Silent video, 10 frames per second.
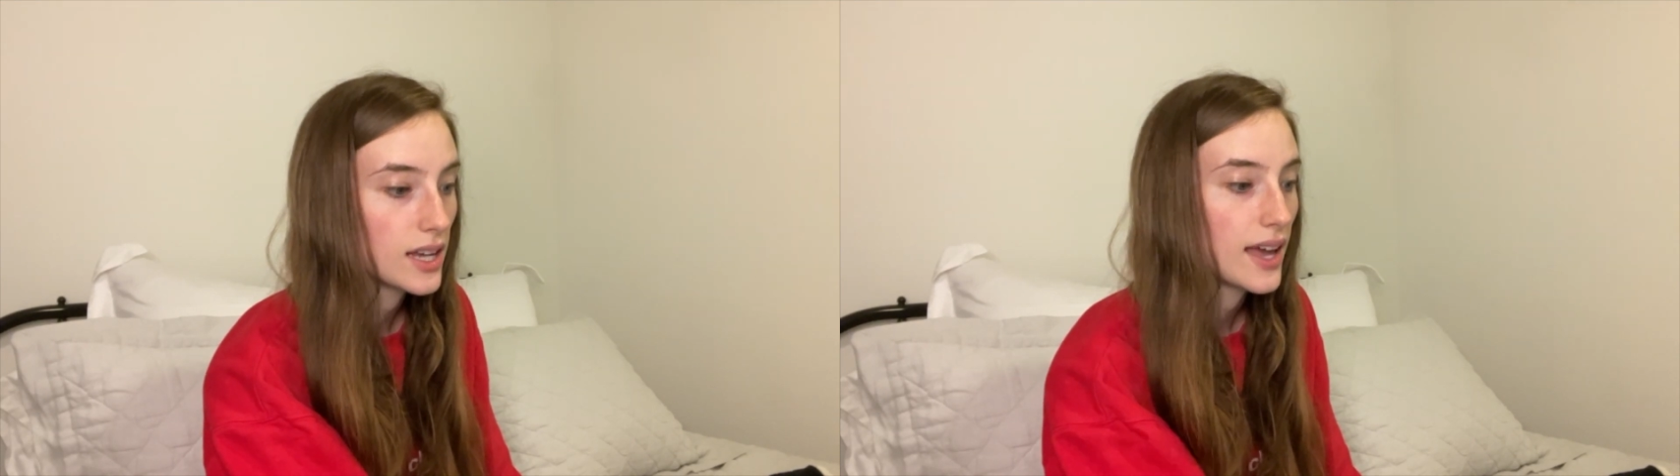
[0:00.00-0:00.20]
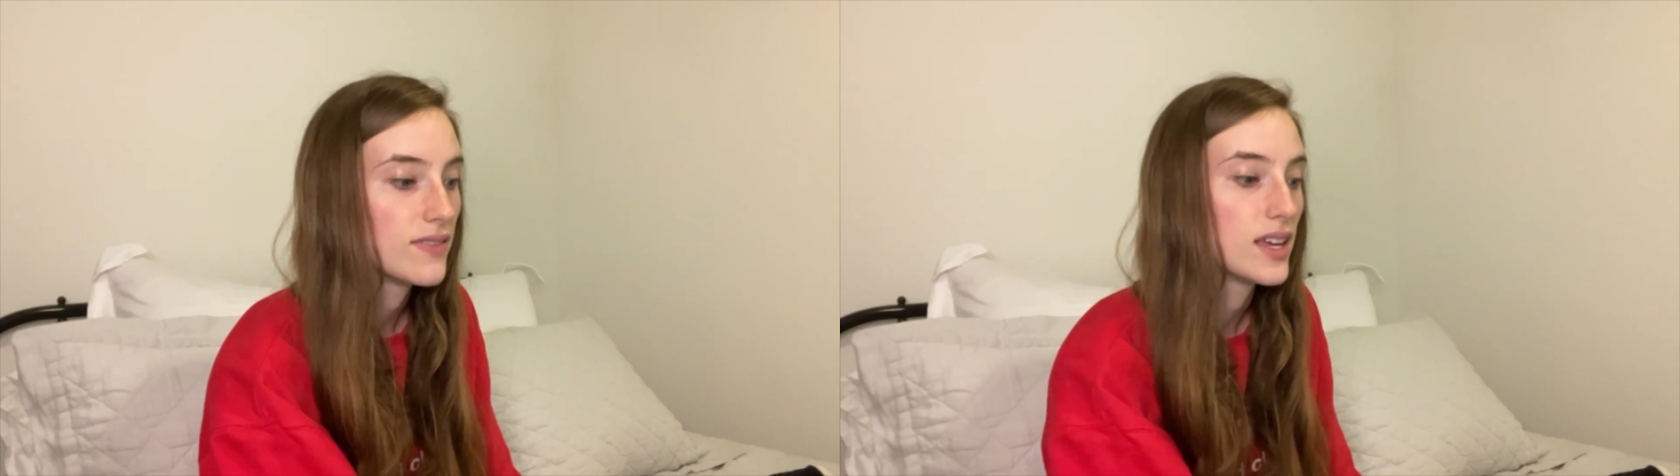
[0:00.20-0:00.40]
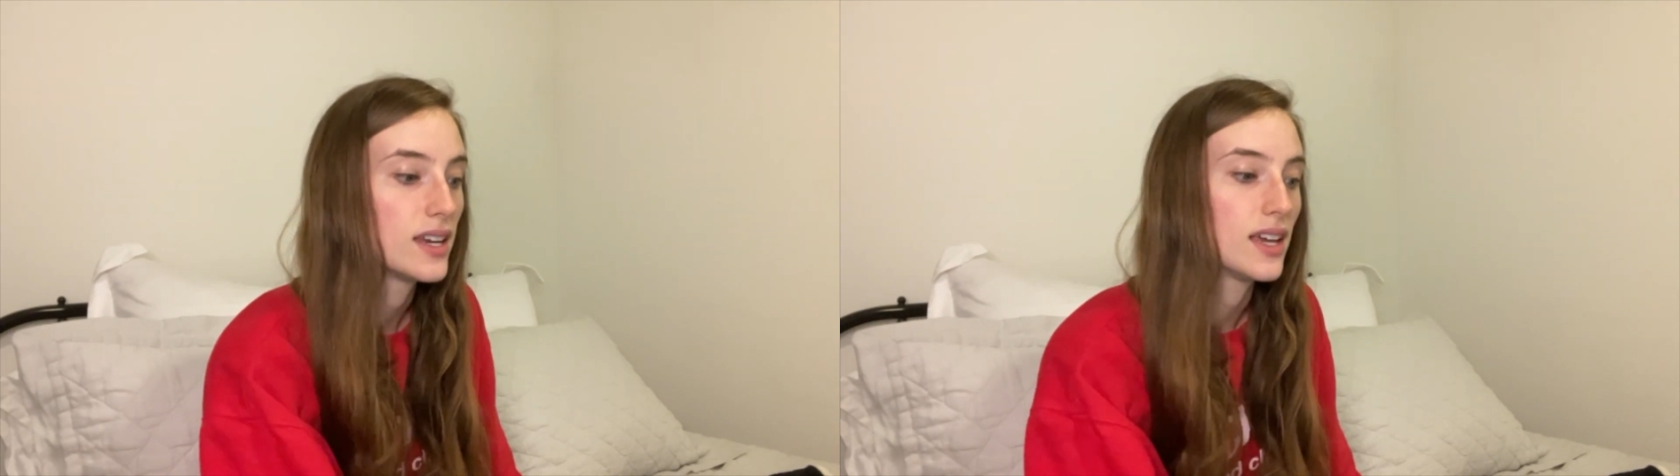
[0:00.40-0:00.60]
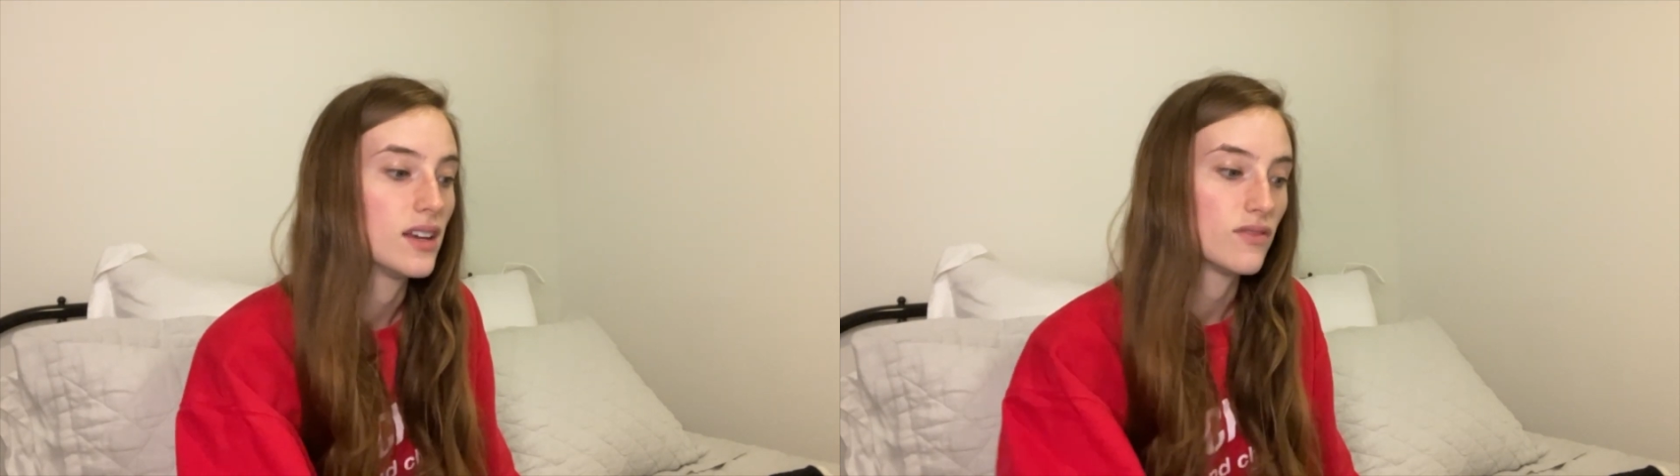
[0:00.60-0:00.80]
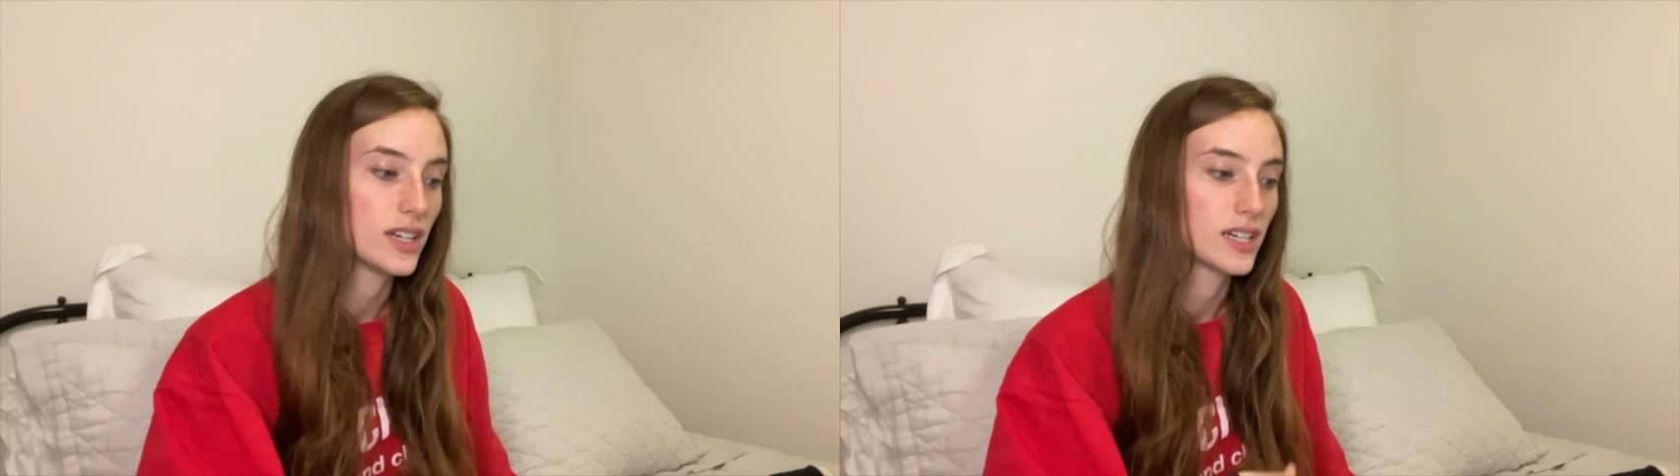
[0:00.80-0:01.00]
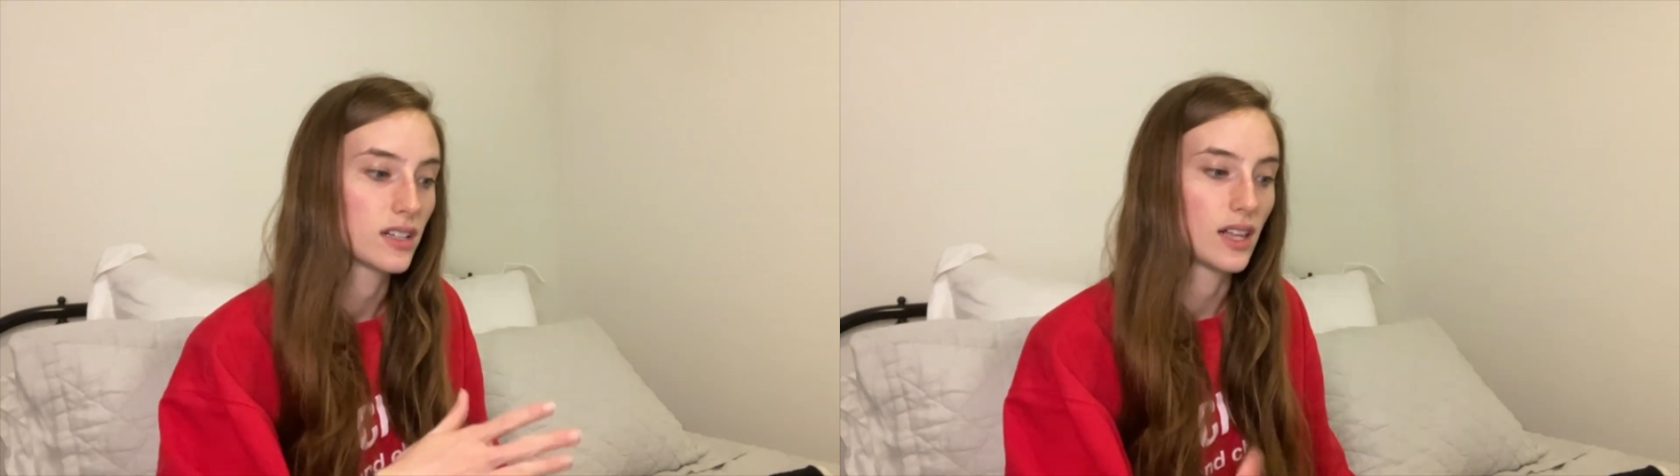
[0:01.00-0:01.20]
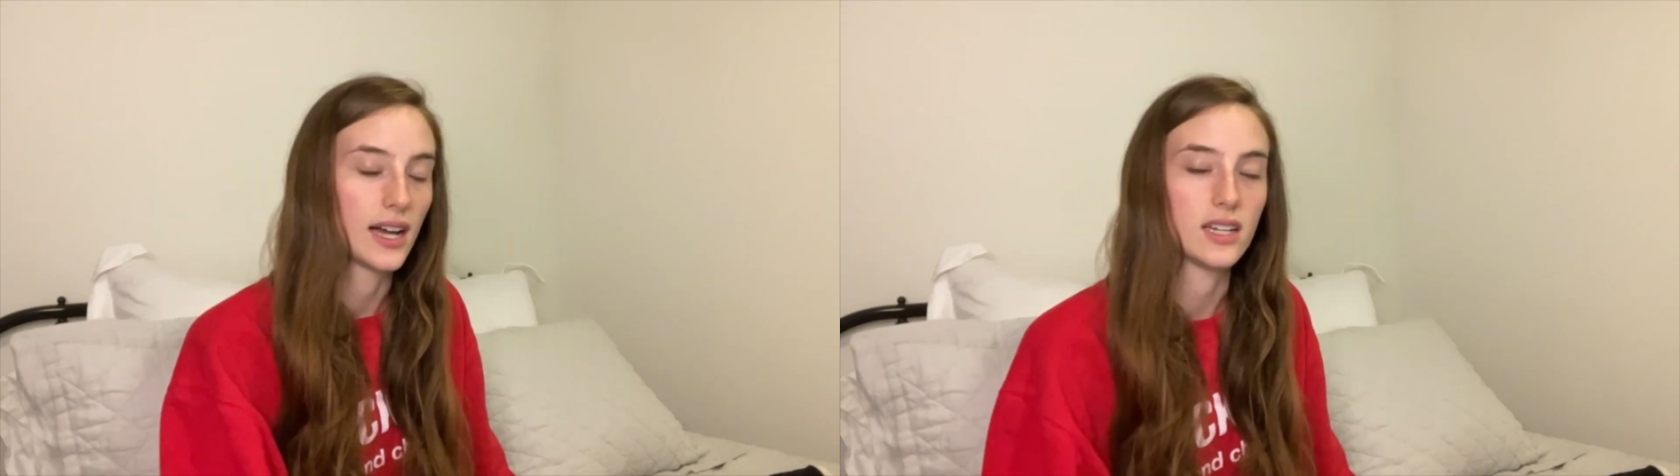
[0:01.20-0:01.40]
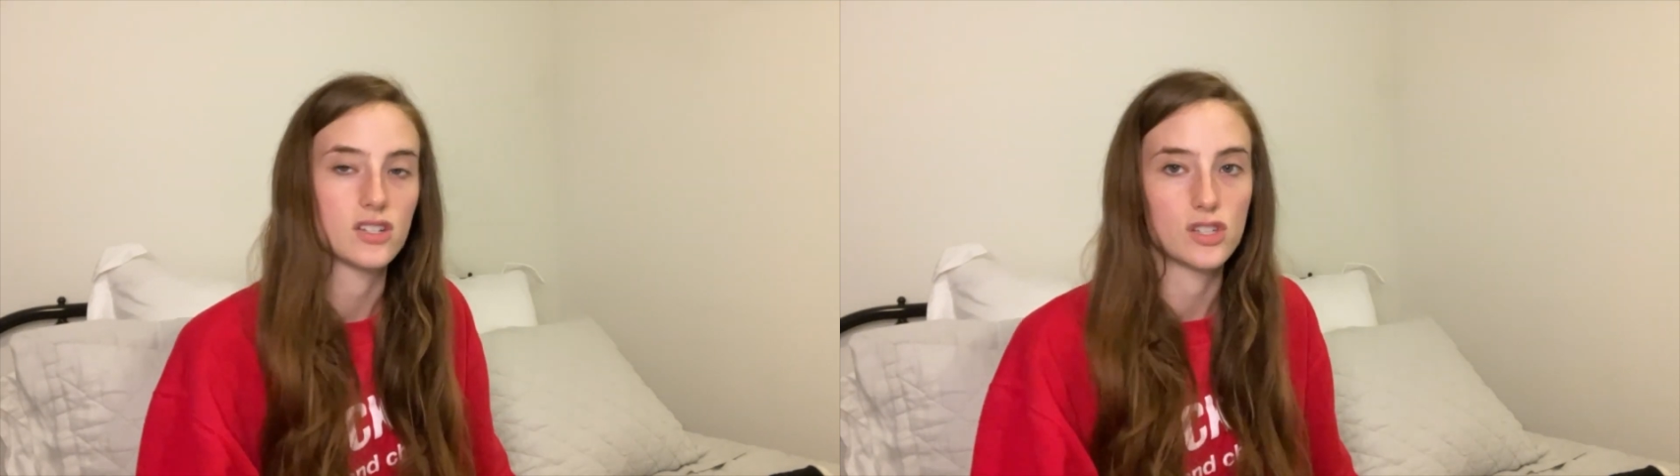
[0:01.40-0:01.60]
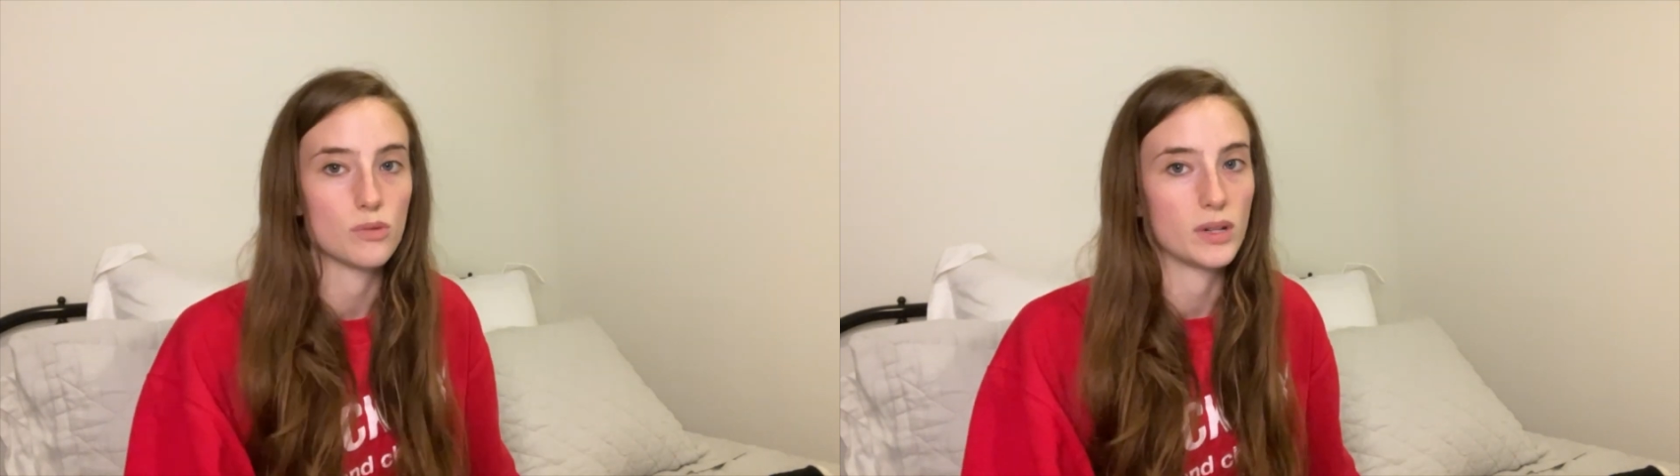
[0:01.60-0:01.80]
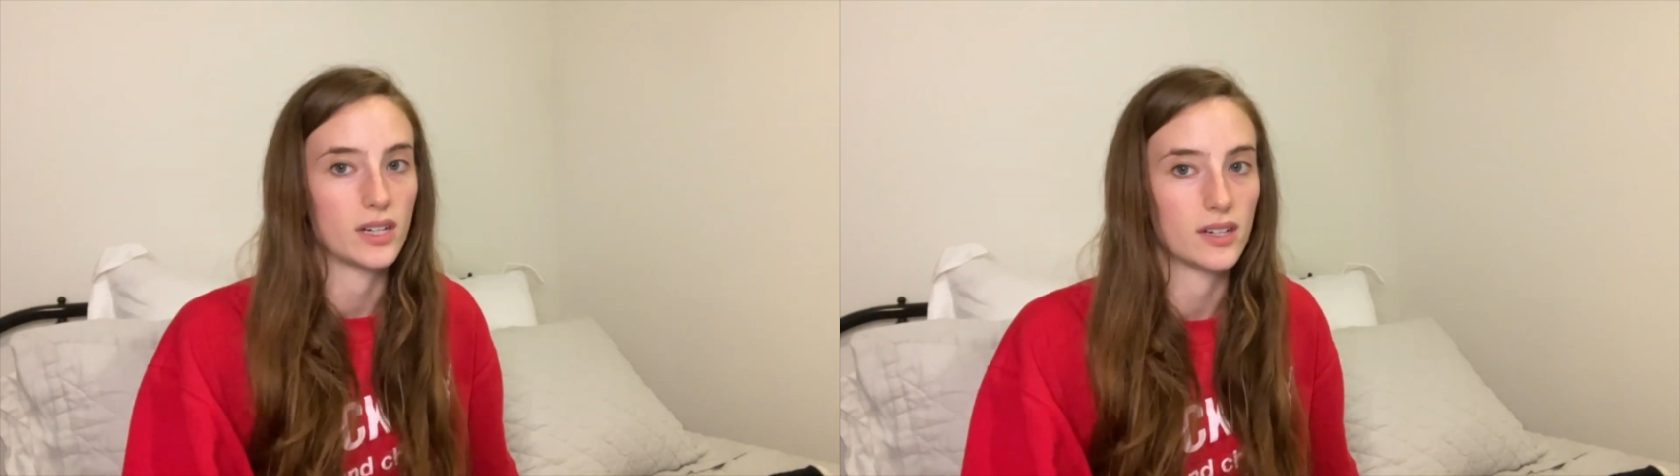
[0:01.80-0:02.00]
and then inferior glide and
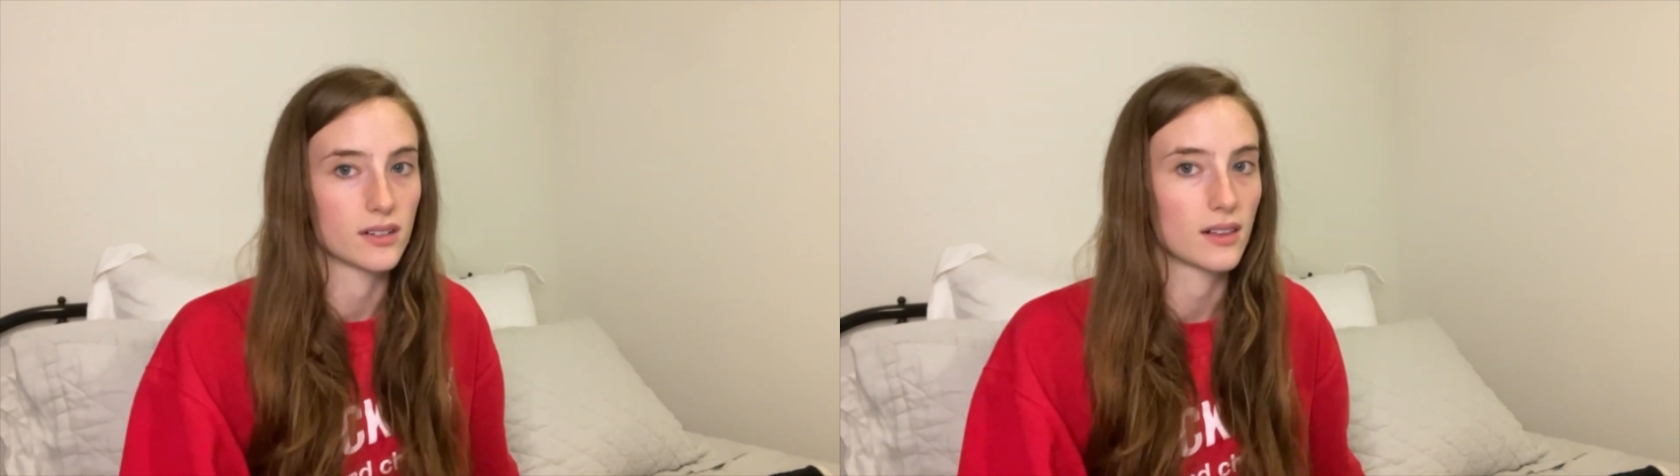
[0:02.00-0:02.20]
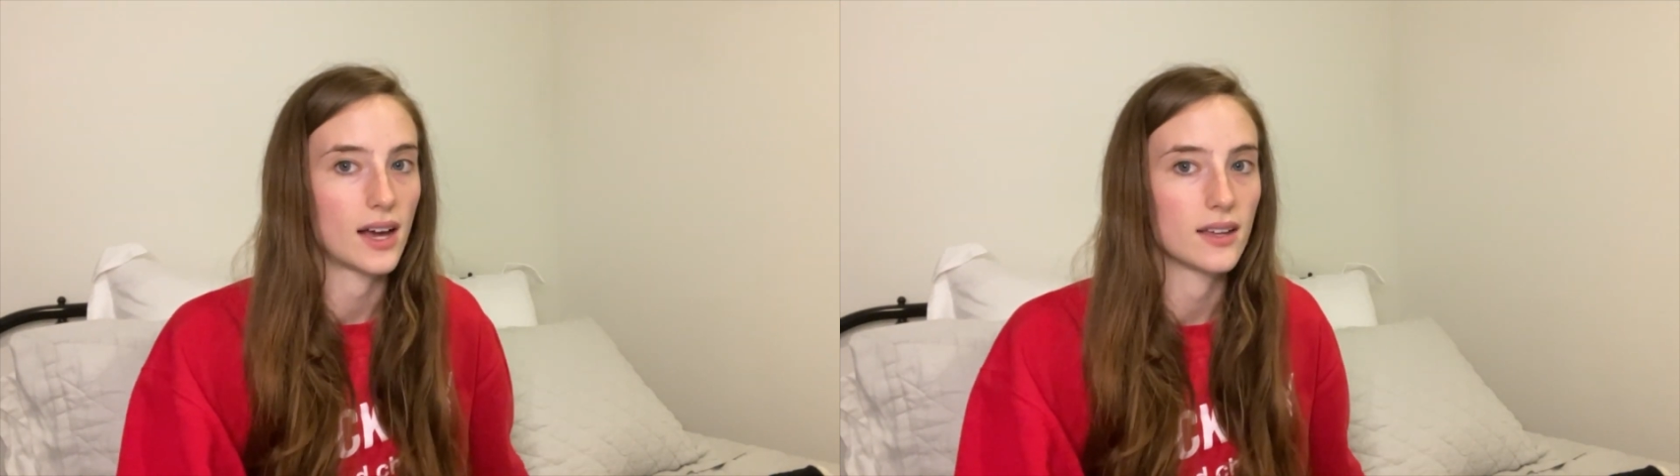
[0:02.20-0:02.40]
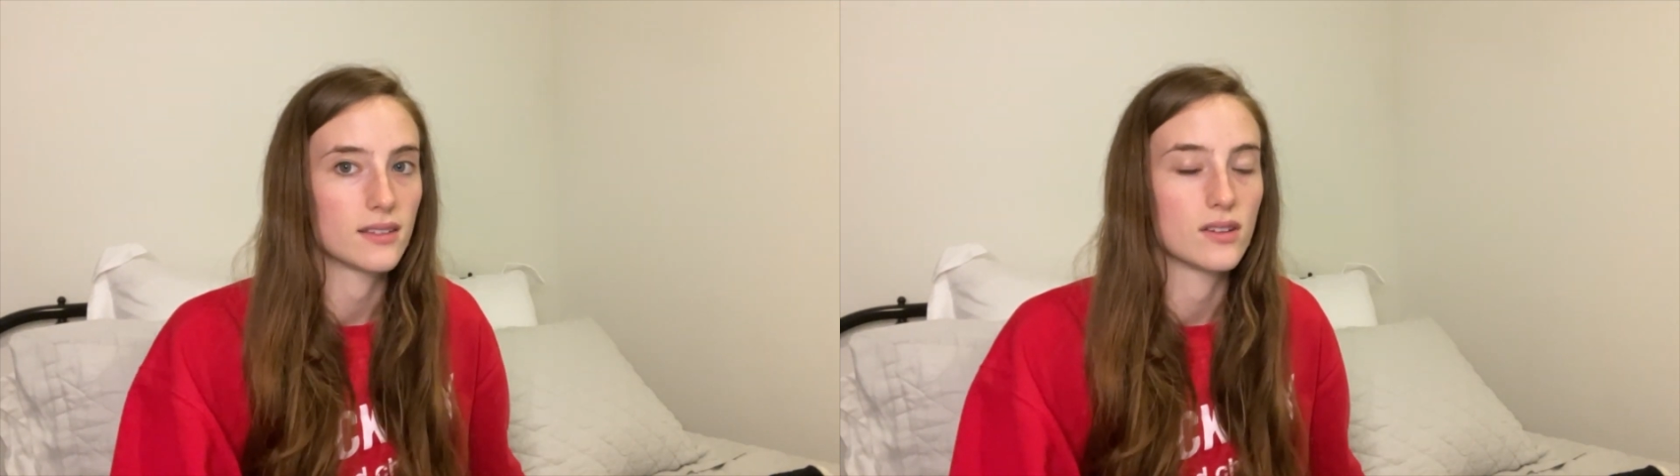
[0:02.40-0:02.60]
superior glide.